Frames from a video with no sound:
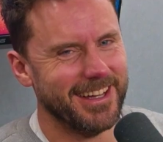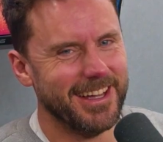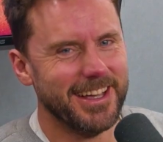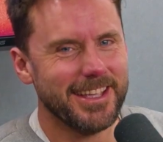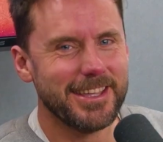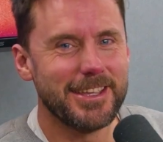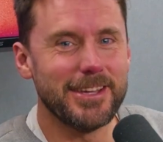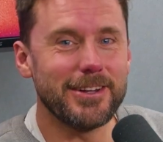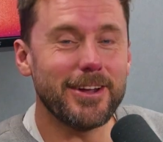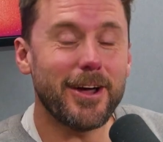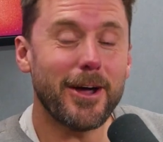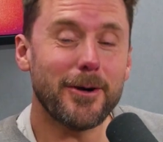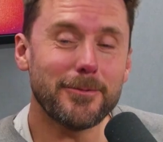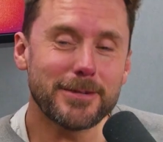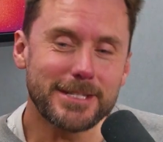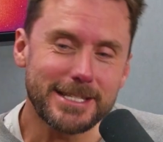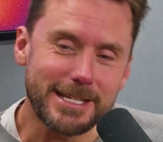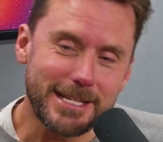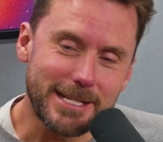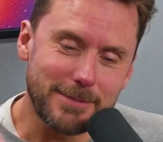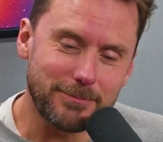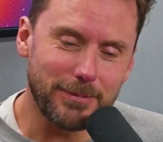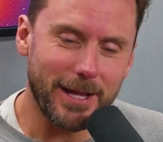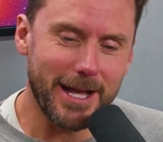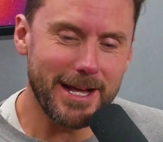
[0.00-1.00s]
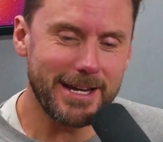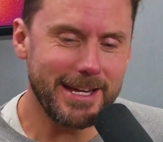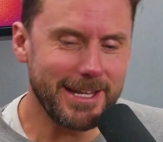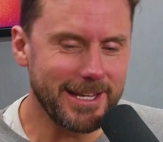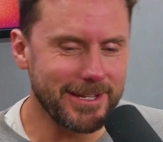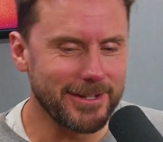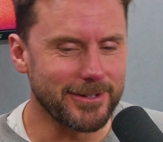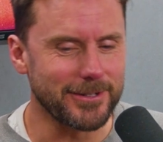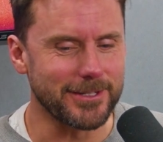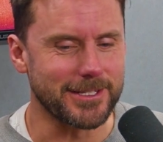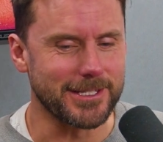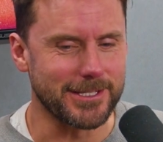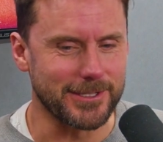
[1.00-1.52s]
You know, I was explaining
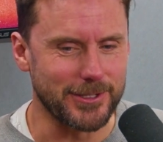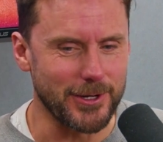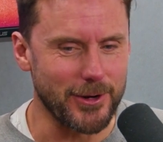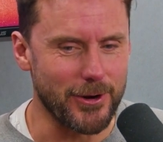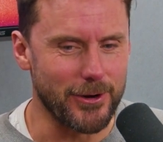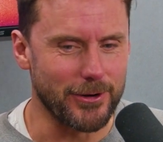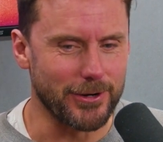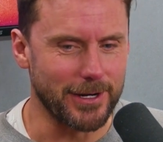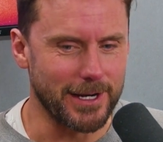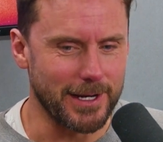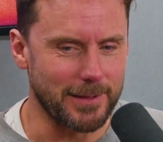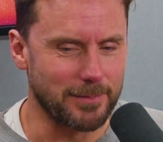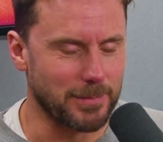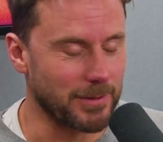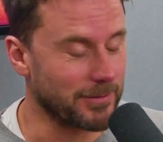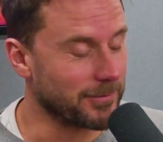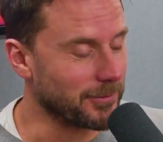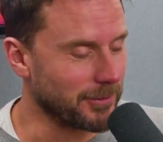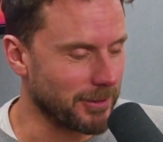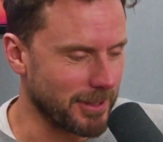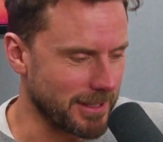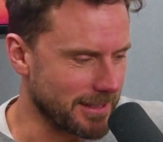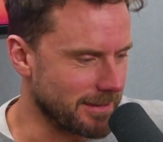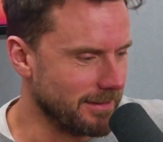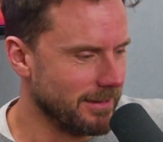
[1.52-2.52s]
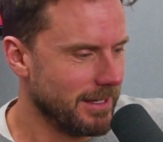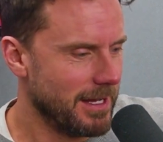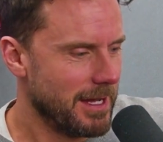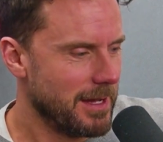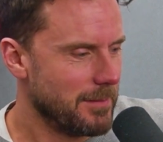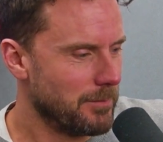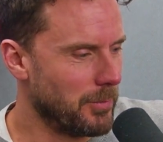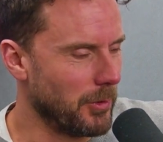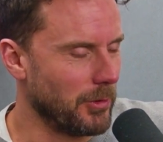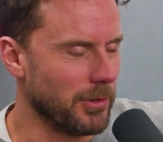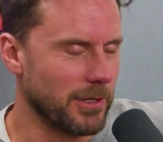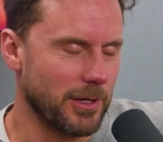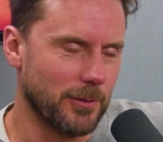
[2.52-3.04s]
your story before I
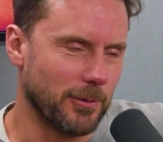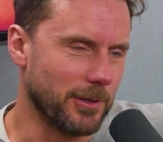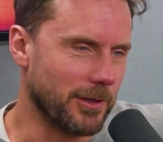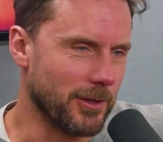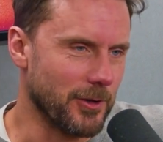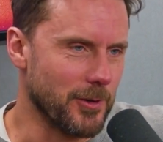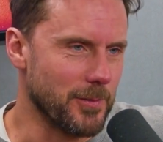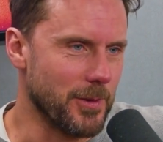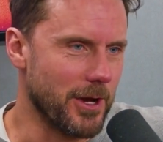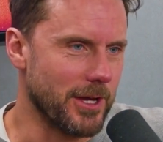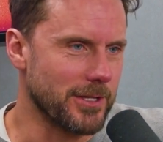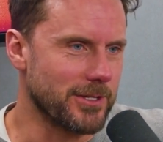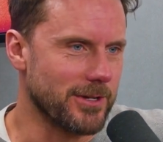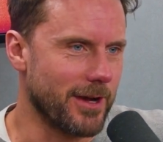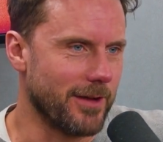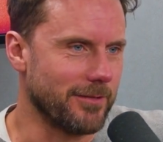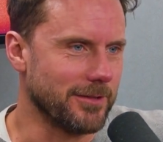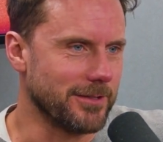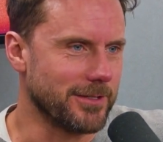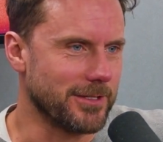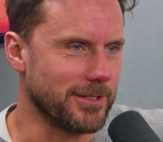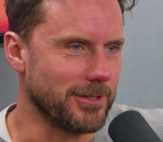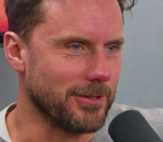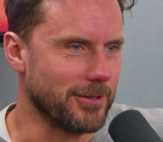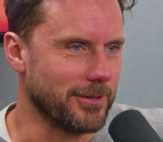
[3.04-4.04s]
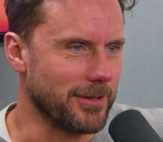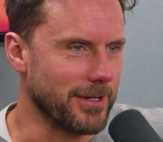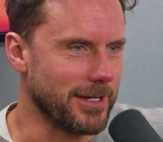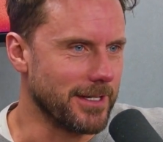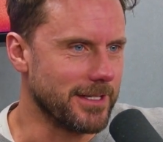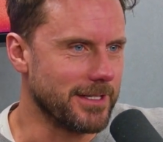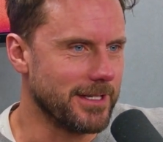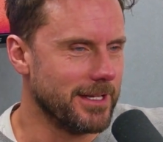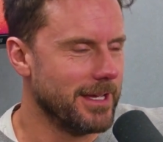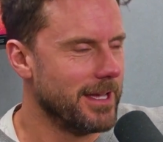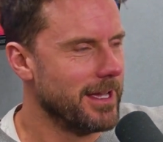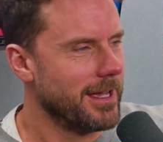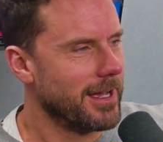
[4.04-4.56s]
bore you with all my travel
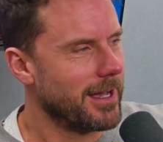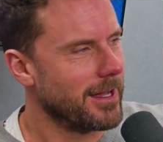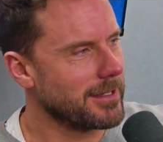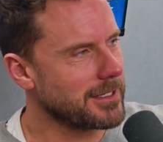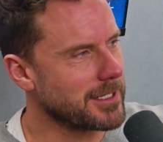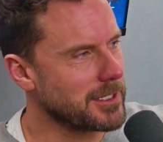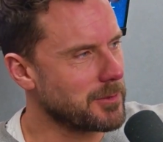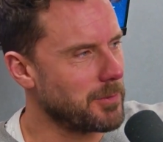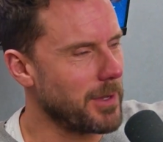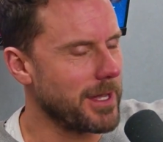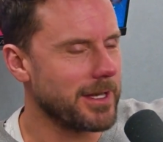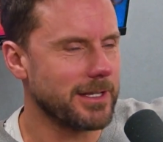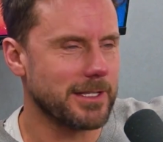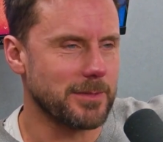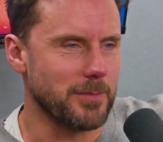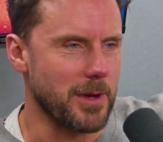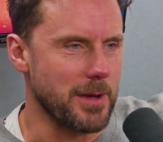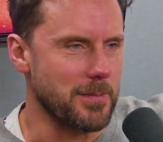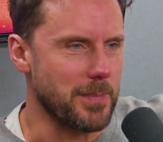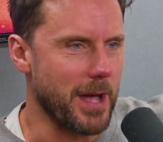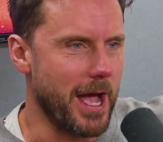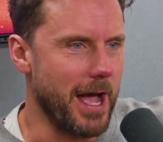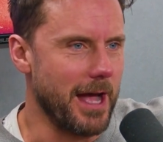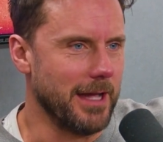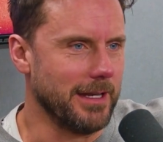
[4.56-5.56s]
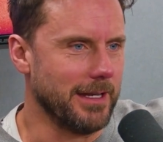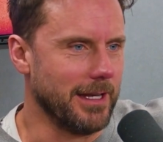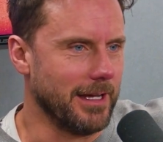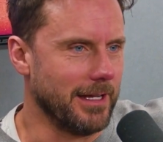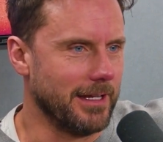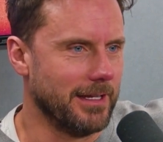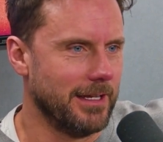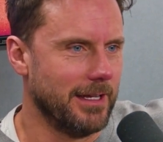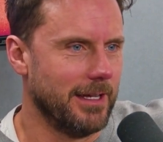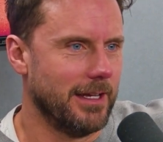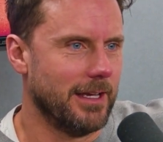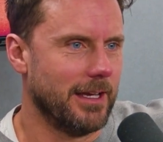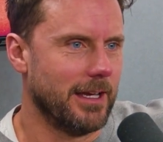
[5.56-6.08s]
stories. I was explaining to my partner,
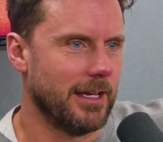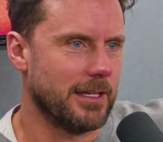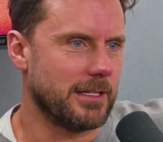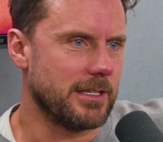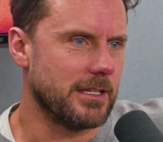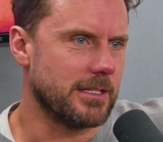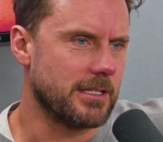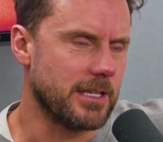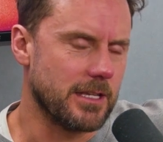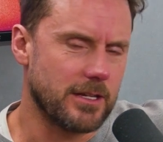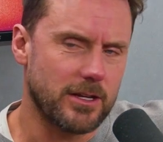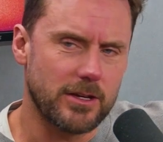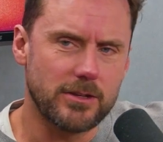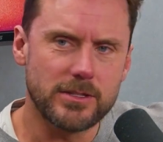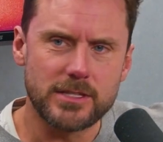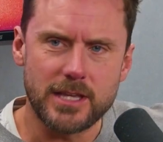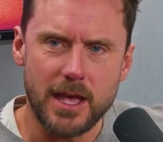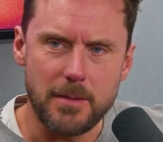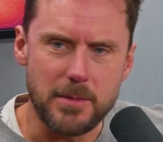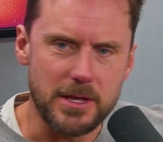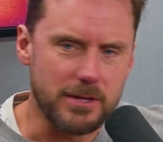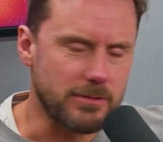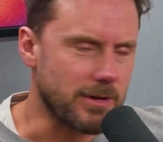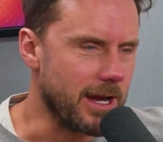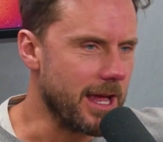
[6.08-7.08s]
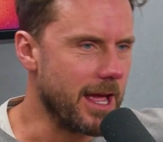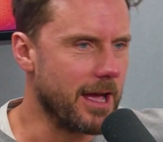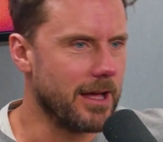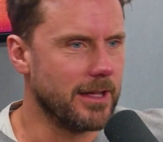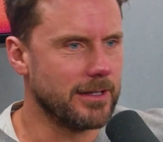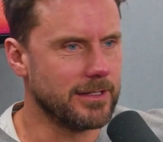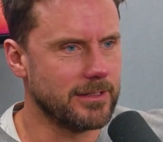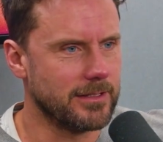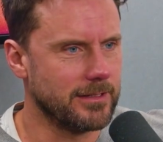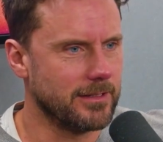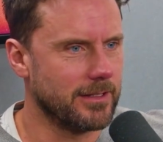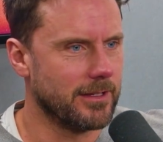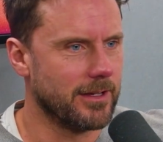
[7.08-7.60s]
and she said, "Who's coming
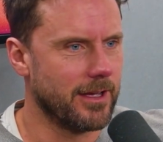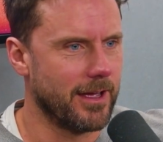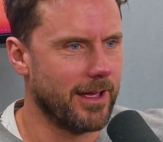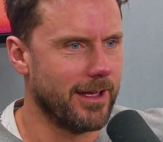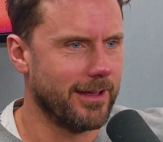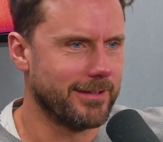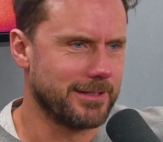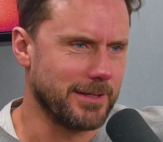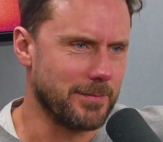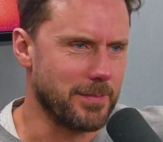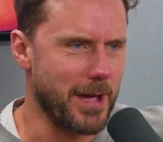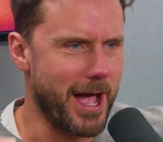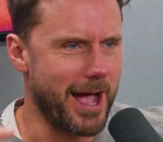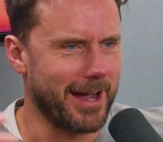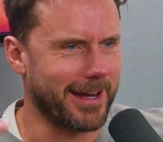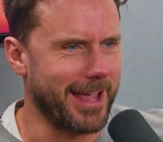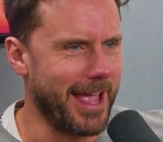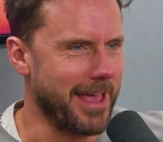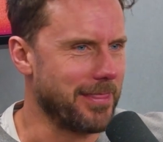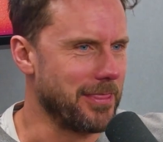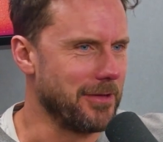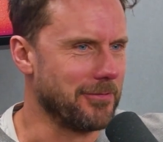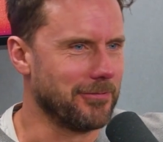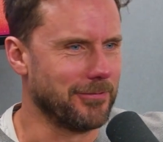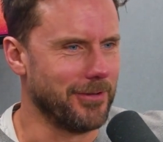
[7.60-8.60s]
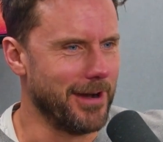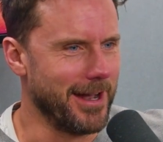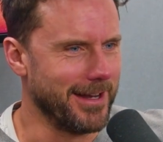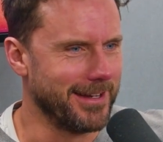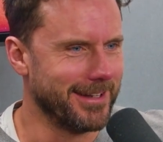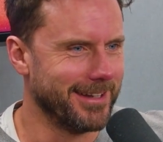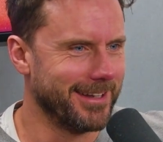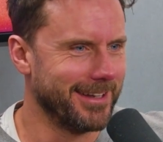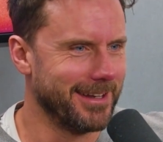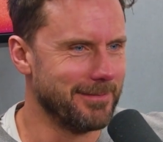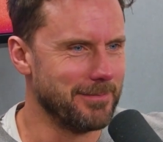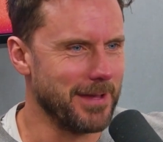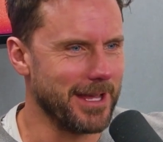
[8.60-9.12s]
around to park out the front?" And